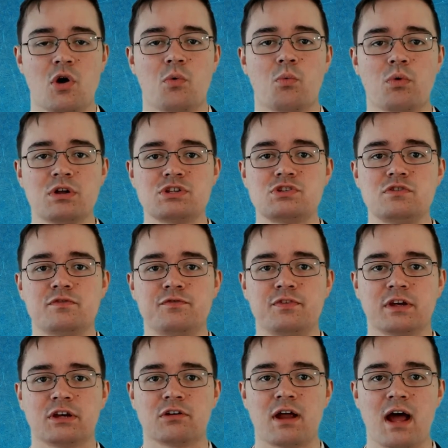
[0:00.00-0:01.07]
Once you
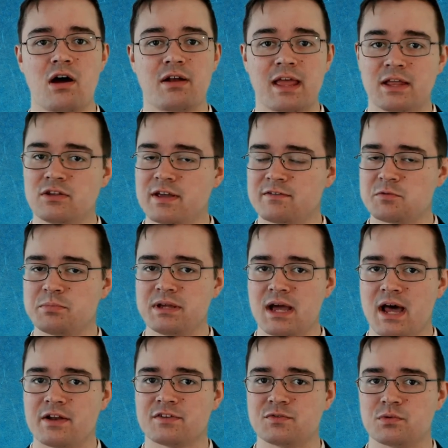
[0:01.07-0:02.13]
figure out, and you have to be
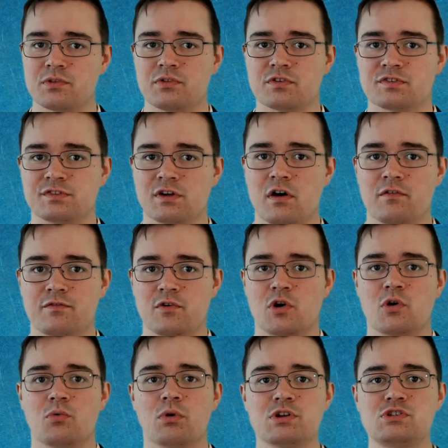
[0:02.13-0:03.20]
honest with
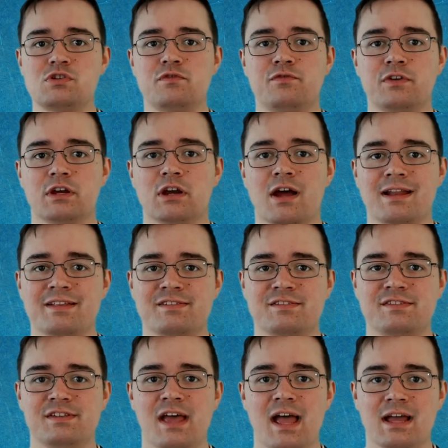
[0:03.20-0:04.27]
yourself, once you figure out
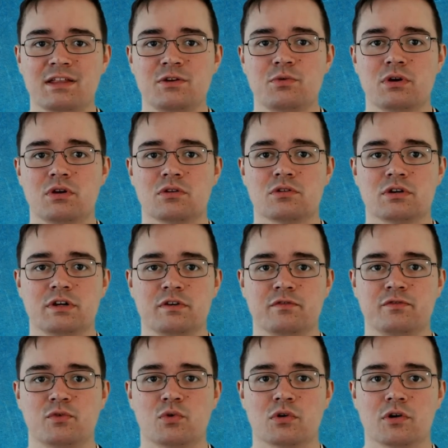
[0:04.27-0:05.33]
exactly what you're
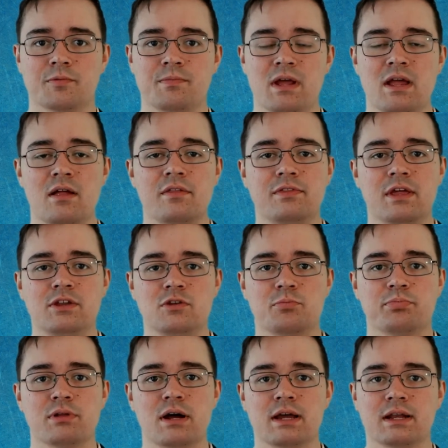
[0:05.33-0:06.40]
looking for, then you
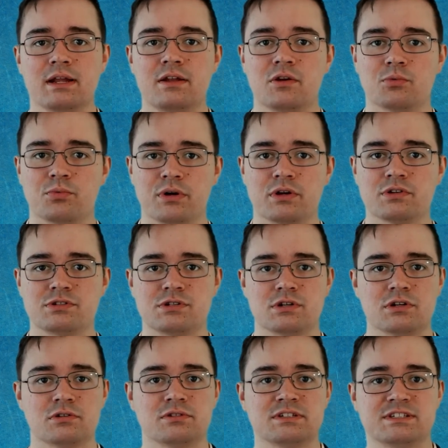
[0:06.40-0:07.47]
plug it into
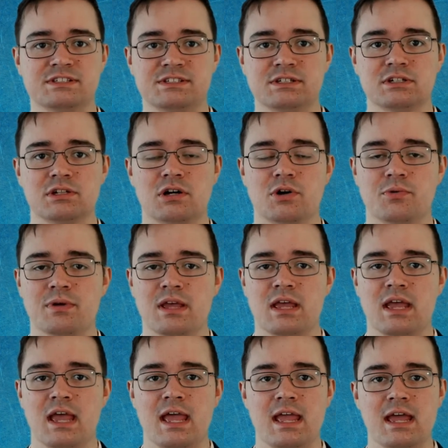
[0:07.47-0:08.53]
Realtor, Zillow,
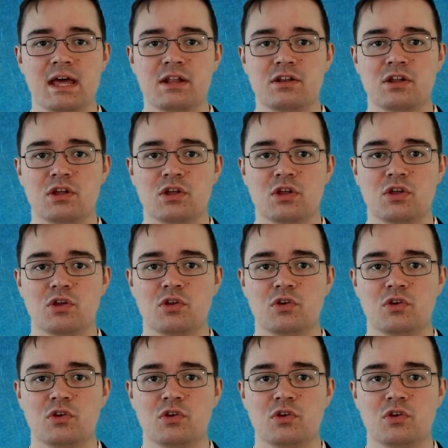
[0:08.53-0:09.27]
and